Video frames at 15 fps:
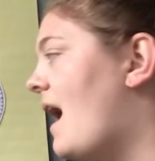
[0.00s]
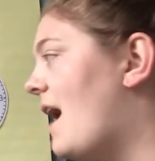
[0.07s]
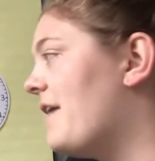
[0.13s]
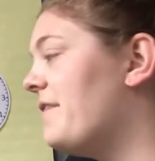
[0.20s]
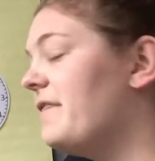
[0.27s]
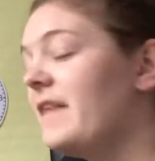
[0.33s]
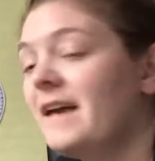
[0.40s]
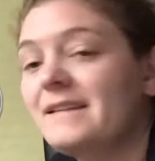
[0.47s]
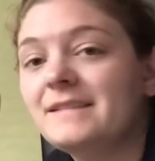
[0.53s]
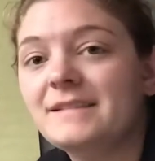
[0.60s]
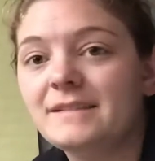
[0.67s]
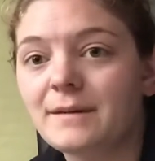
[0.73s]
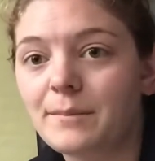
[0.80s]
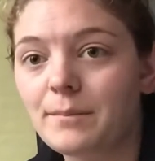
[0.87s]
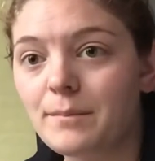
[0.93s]
and then
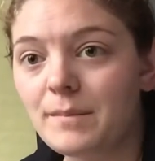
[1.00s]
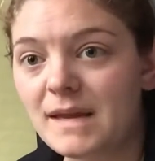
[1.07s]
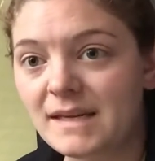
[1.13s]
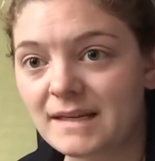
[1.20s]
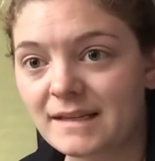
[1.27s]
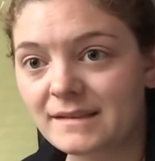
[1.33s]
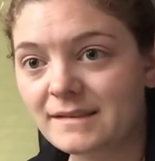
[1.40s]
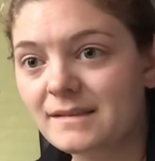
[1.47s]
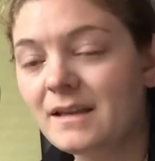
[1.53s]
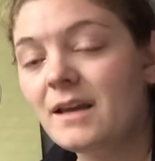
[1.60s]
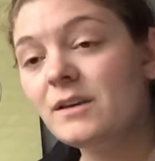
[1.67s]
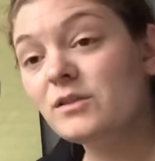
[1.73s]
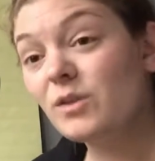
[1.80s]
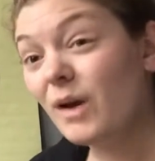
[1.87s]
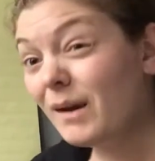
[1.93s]
some minutes.
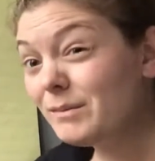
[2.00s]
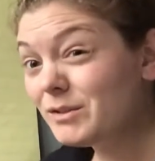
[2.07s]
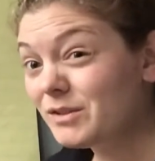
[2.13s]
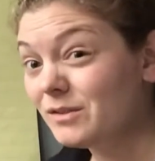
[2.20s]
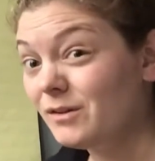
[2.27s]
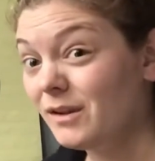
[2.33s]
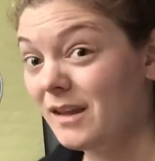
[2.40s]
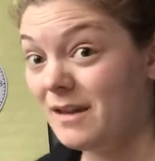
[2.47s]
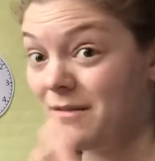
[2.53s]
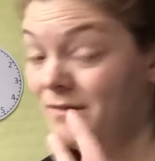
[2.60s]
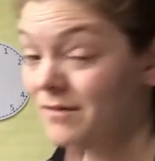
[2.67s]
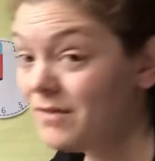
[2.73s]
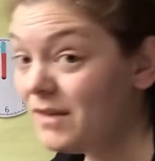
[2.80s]
So I'm just looking